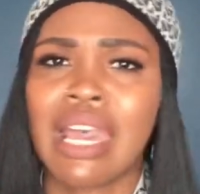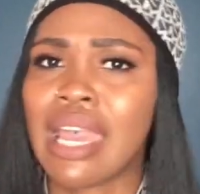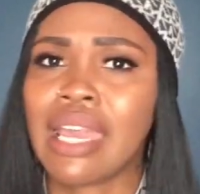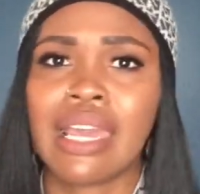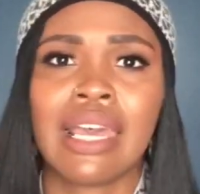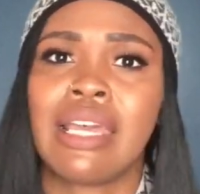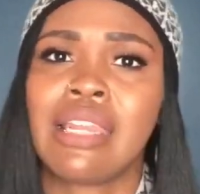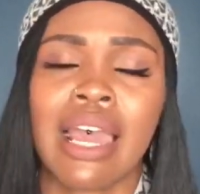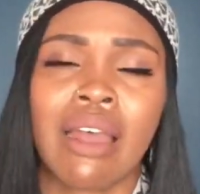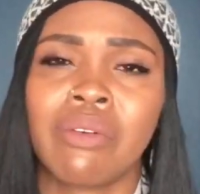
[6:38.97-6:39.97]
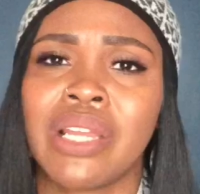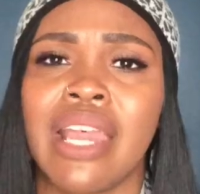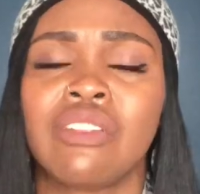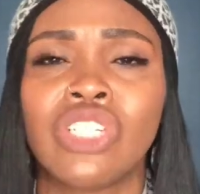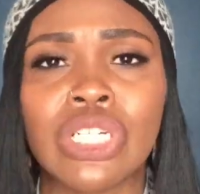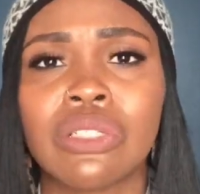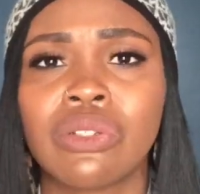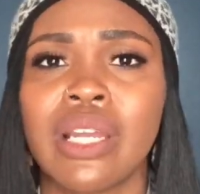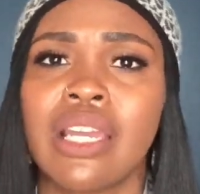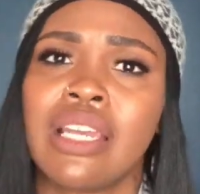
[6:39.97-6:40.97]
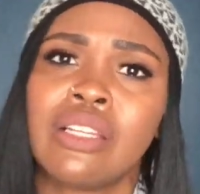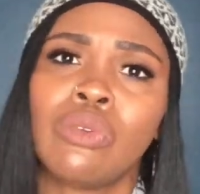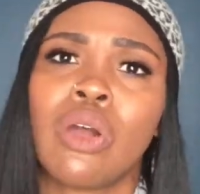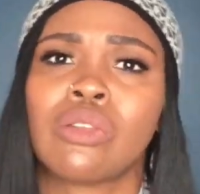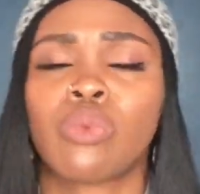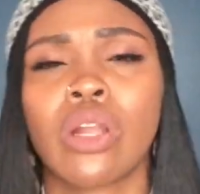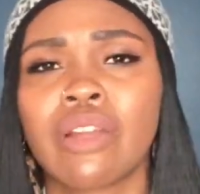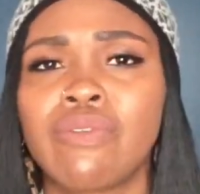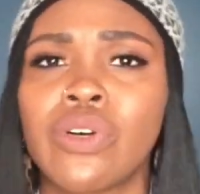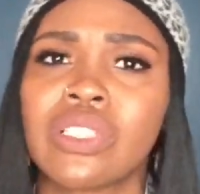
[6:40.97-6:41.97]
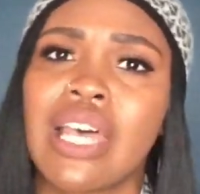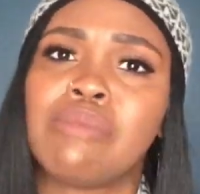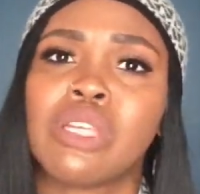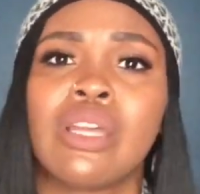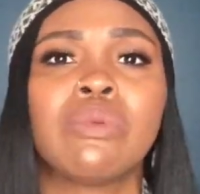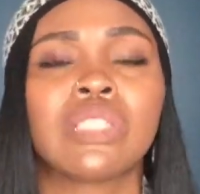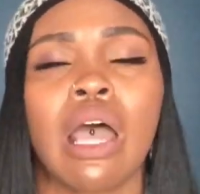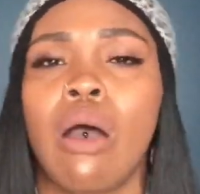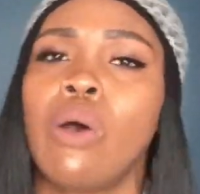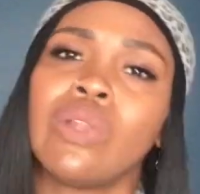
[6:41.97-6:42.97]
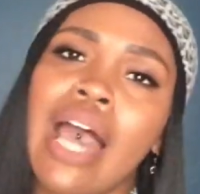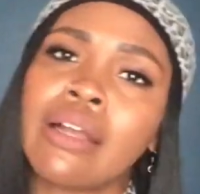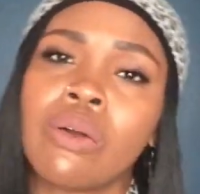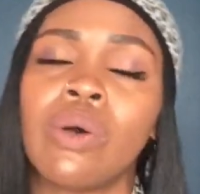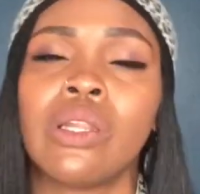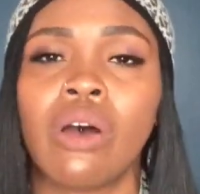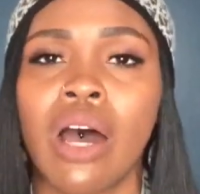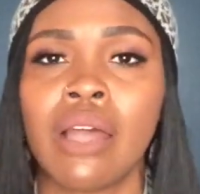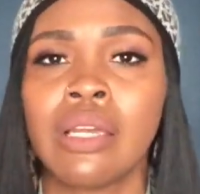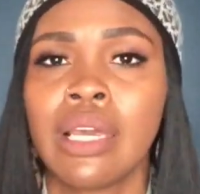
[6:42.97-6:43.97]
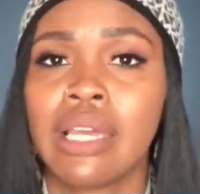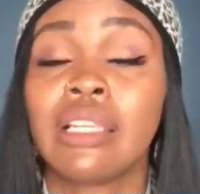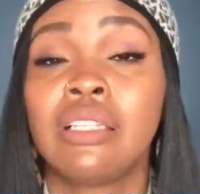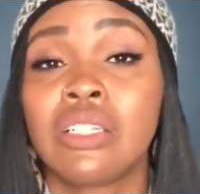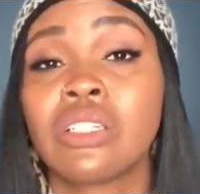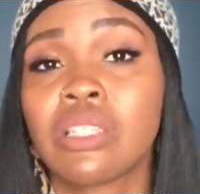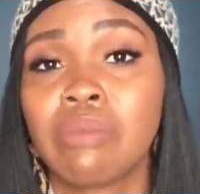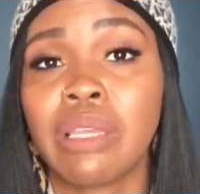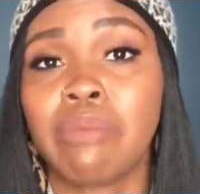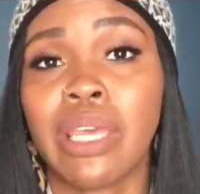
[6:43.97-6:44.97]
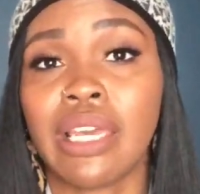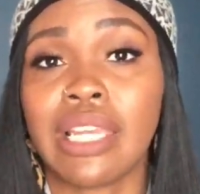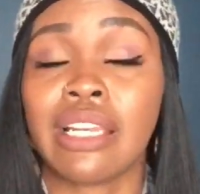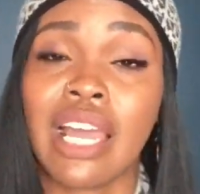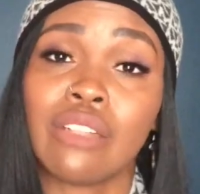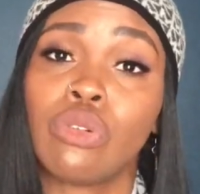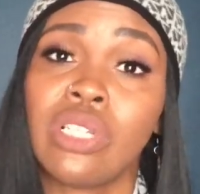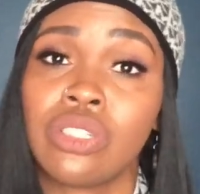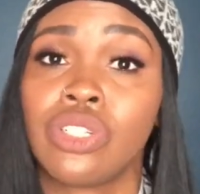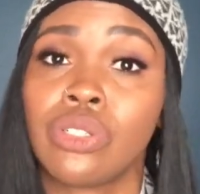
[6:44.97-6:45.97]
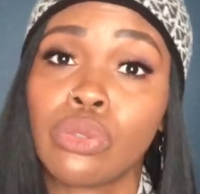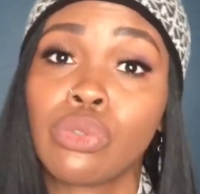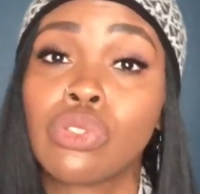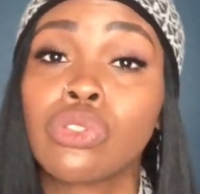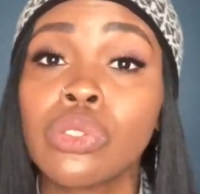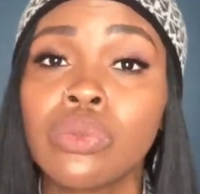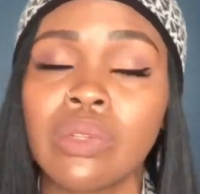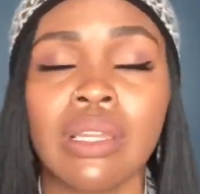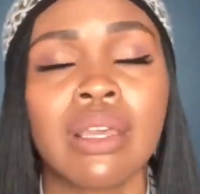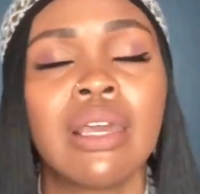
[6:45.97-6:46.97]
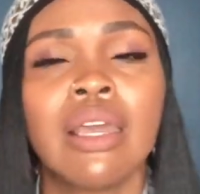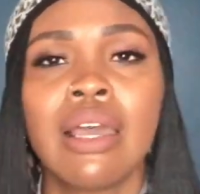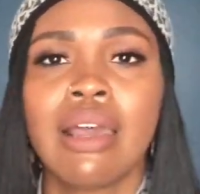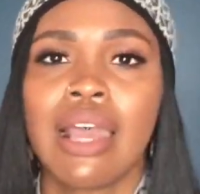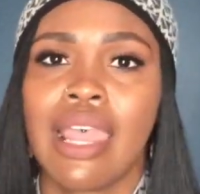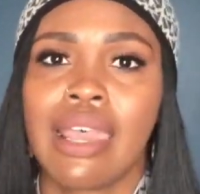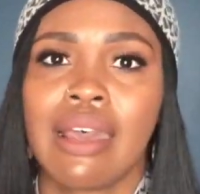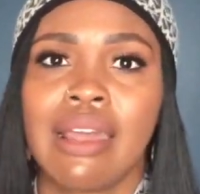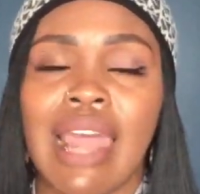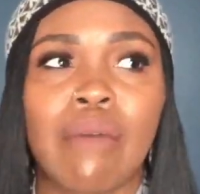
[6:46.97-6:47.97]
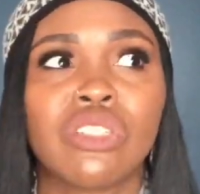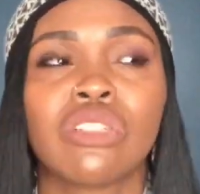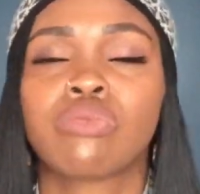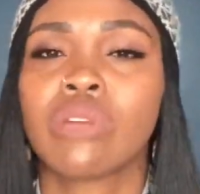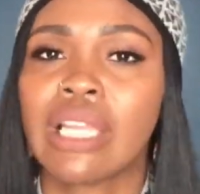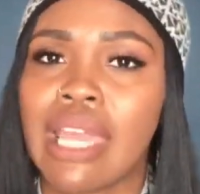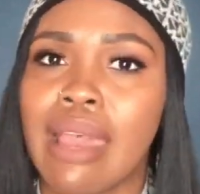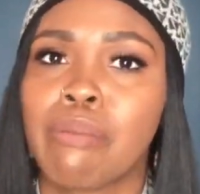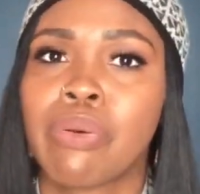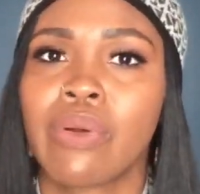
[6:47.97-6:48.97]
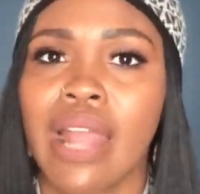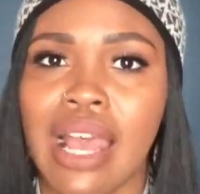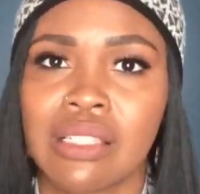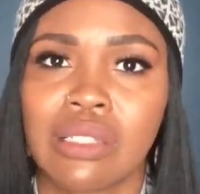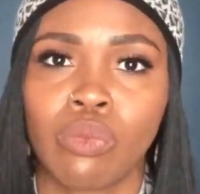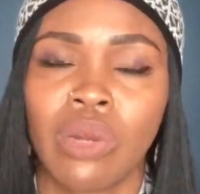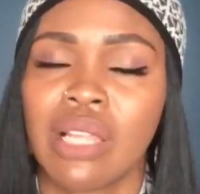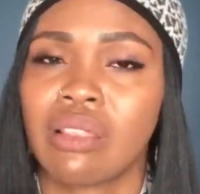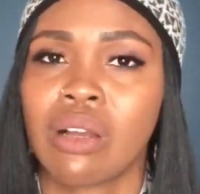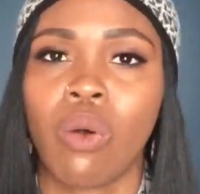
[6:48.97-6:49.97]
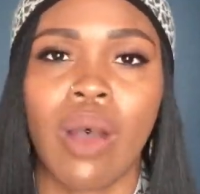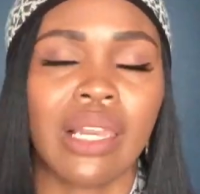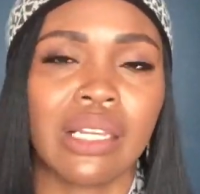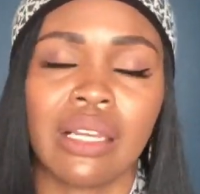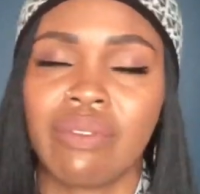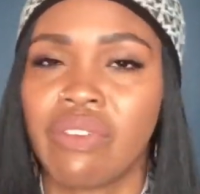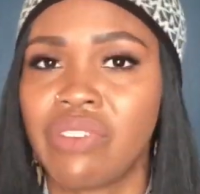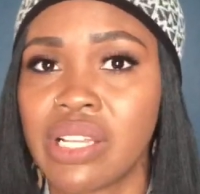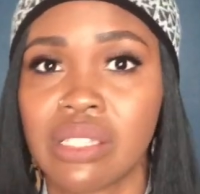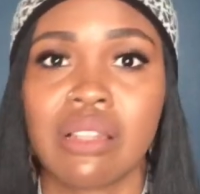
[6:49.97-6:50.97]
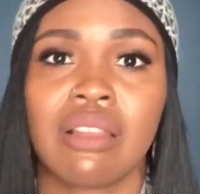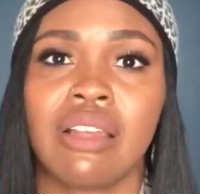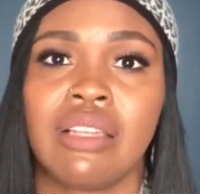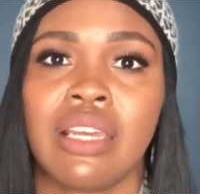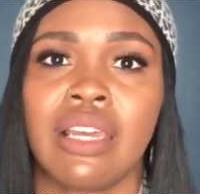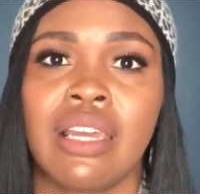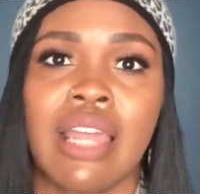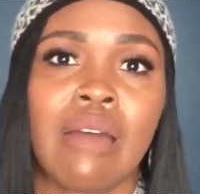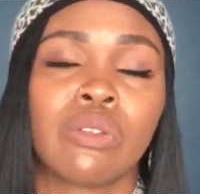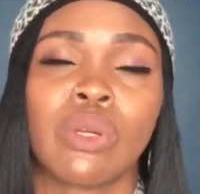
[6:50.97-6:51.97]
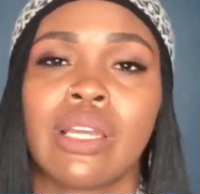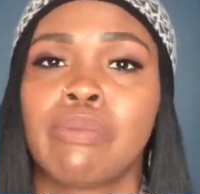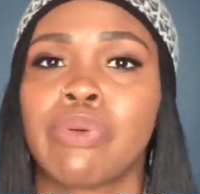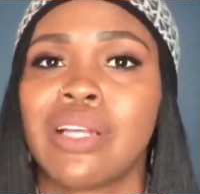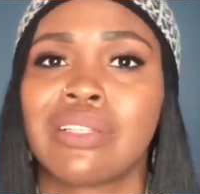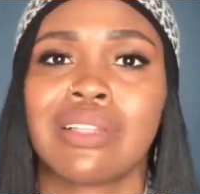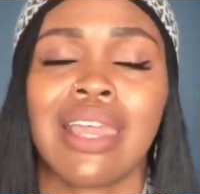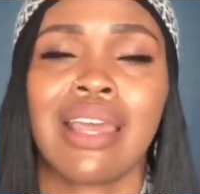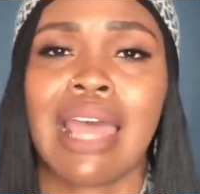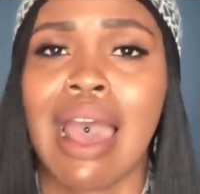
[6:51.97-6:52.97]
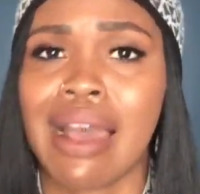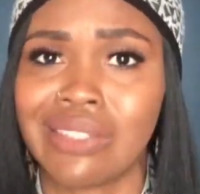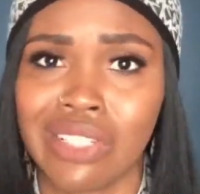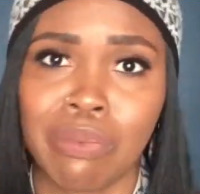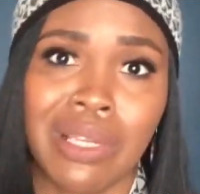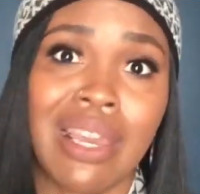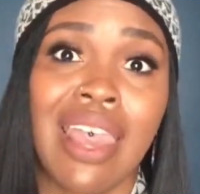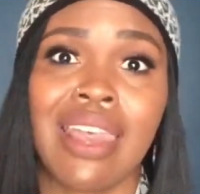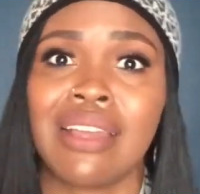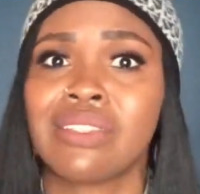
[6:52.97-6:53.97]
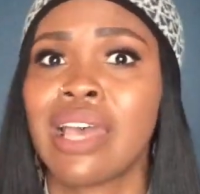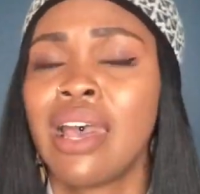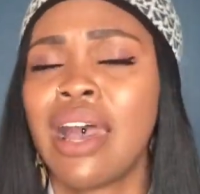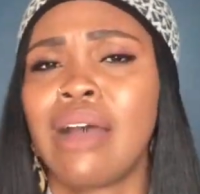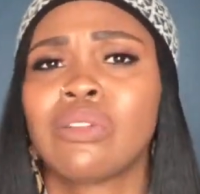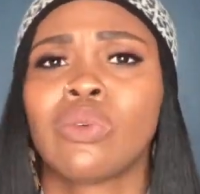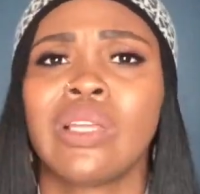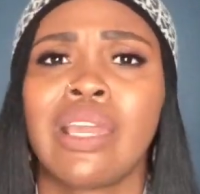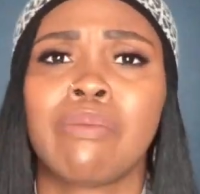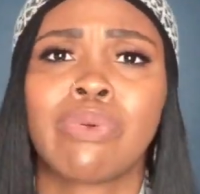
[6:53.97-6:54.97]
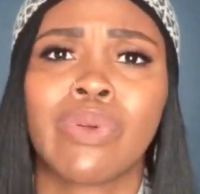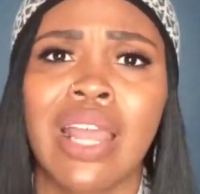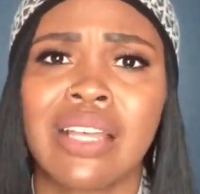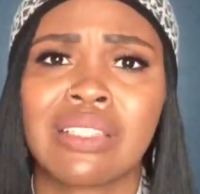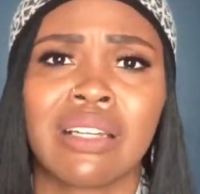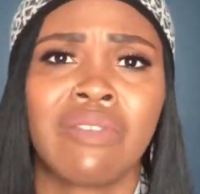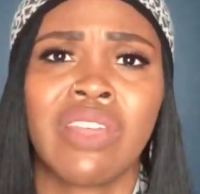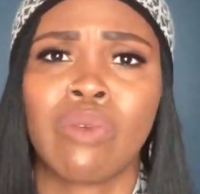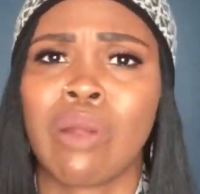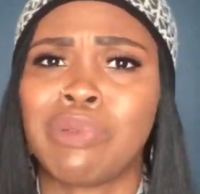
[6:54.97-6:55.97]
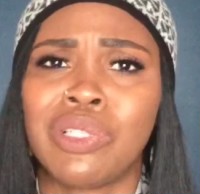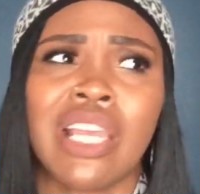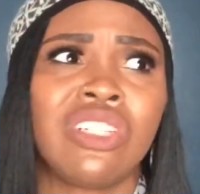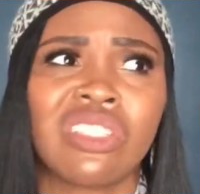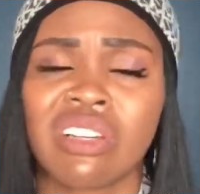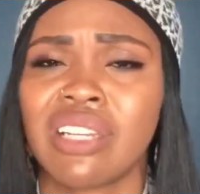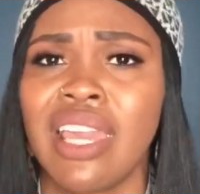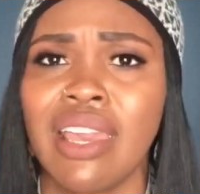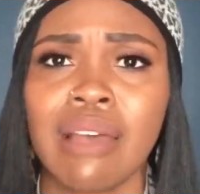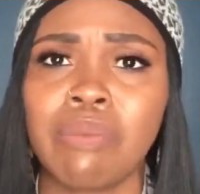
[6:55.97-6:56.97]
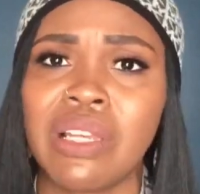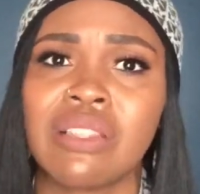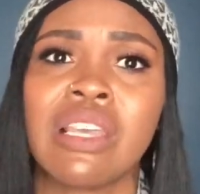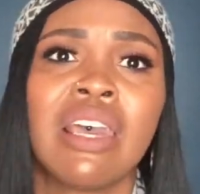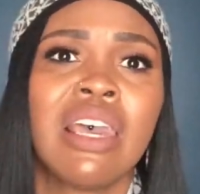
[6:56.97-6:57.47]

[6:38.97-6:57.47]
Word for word: And I already had children, you know, I was working full time. So it was a whole lot going on in addition to me being a non-traditional student. And I was just really impressed with the quality of events that they did. I was really impressed that they had high GPAs. I was really impressed of their reputations on campus.